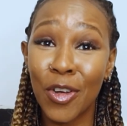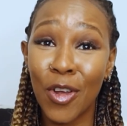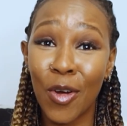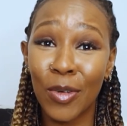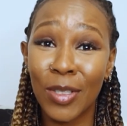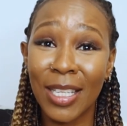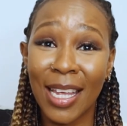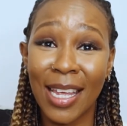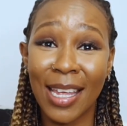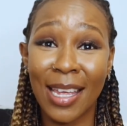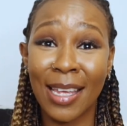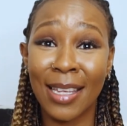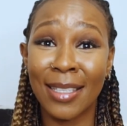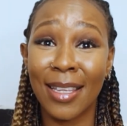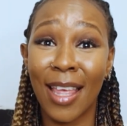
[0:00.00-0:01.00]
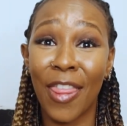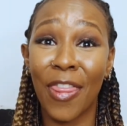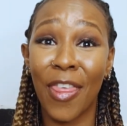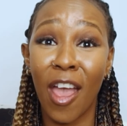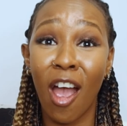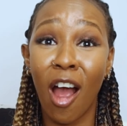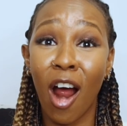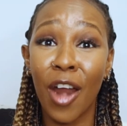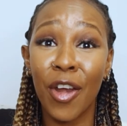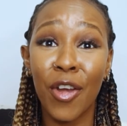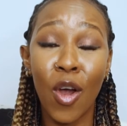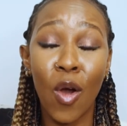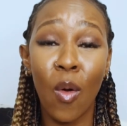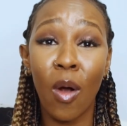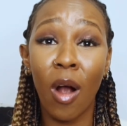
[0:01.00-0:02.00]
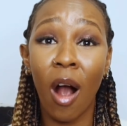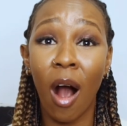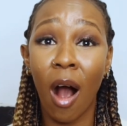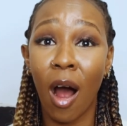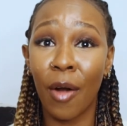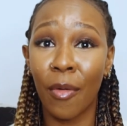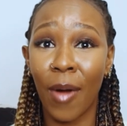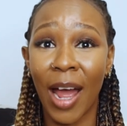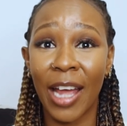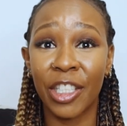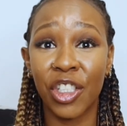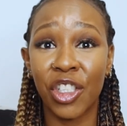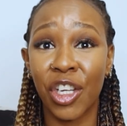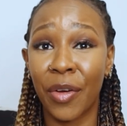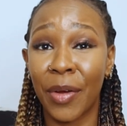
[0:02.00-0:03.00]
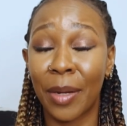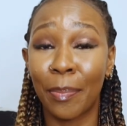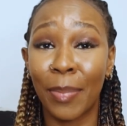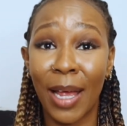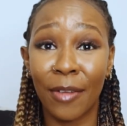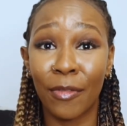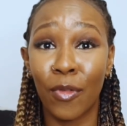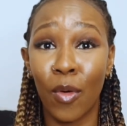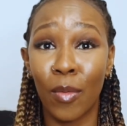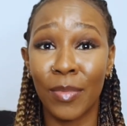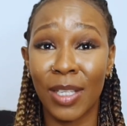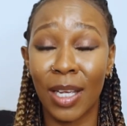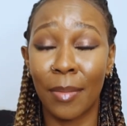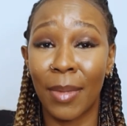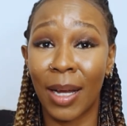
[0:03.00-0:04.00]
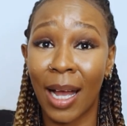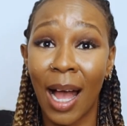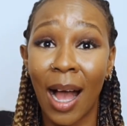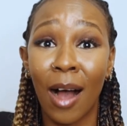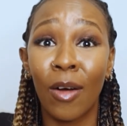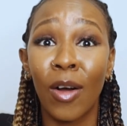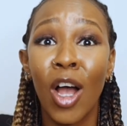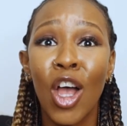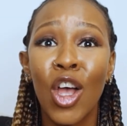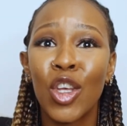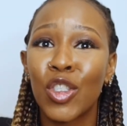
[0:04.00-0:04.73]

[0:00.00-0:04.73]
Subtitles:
to note is there are no car ride sharing platforms in Macau.